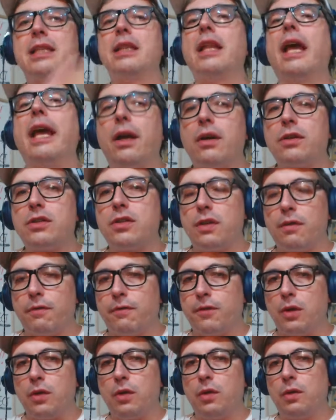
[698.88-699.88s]
layer to the
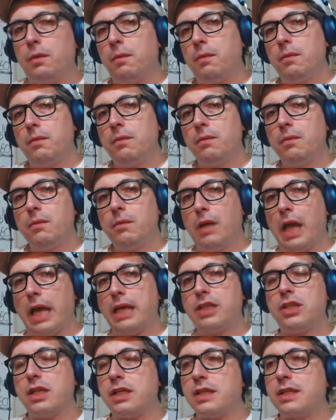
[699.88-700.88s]
feud,
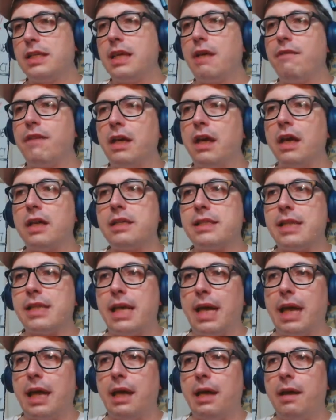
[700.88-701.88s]
like just giving us
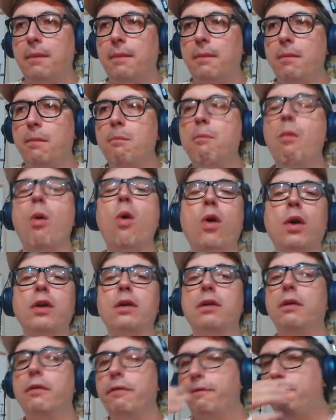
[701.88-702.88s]
a
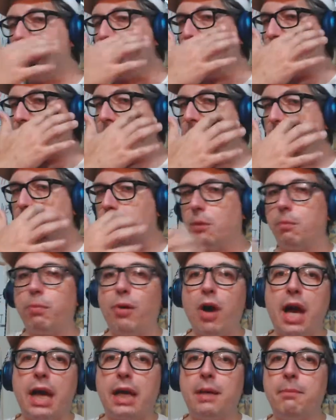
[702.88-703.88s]
more Ms. Daniel
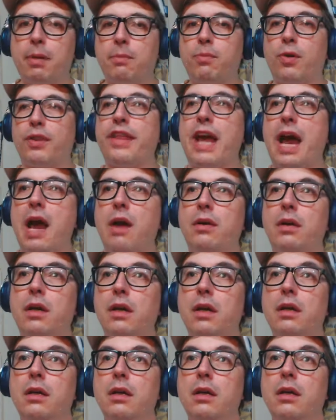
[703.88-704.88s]
Bryan, but without
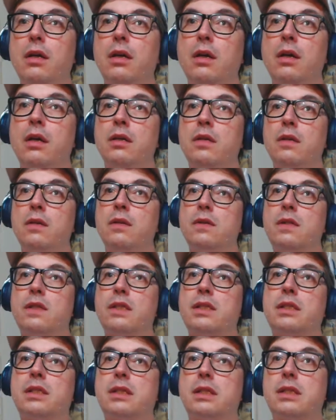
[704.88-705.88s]

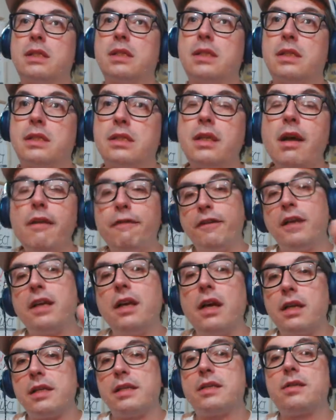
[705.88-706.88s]
stuffing
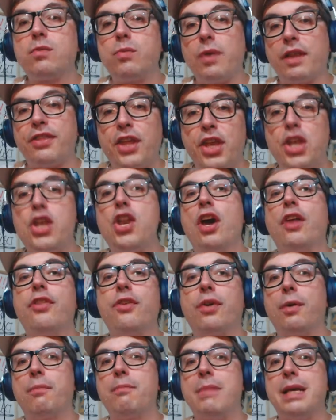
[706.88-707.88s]
us with
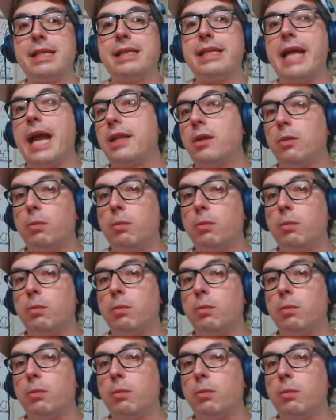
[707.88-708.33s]
another Ms. Daniel